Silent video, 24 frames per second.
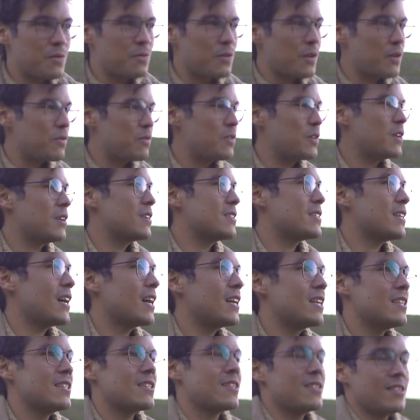front feet are
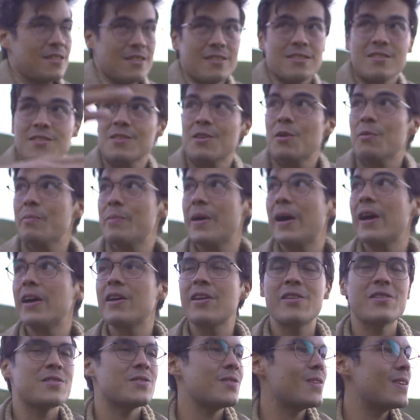tied is because there's no
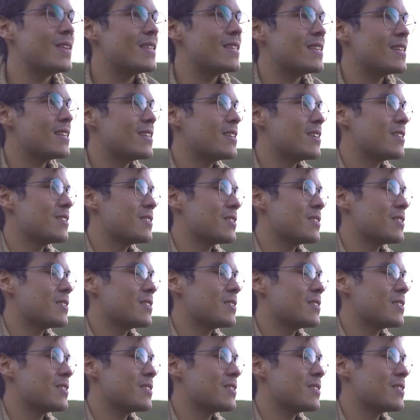barriers or anything here,